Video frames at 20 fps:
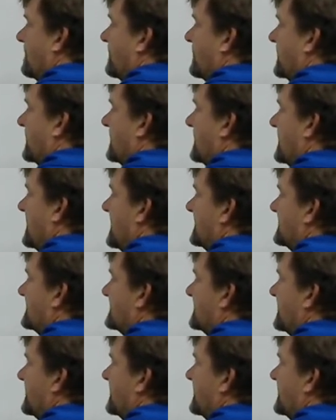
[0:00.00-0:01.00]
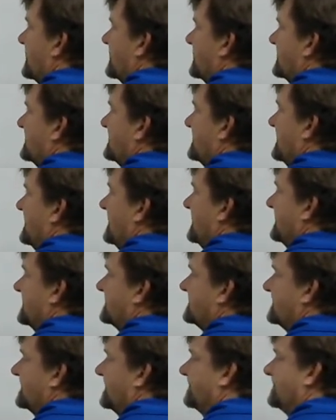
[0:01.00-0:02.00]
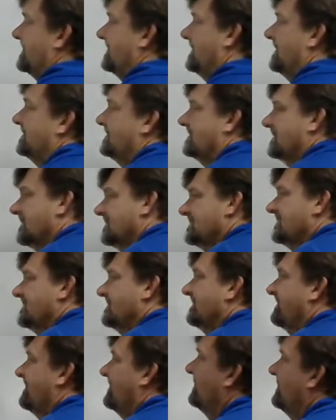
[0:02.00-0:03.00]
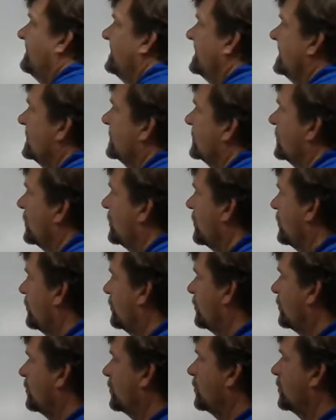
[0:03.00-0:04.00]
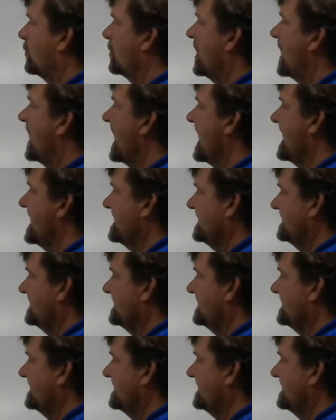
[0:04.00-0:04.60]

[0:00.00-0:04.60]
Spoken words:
plus 13. Something doesn't feel right.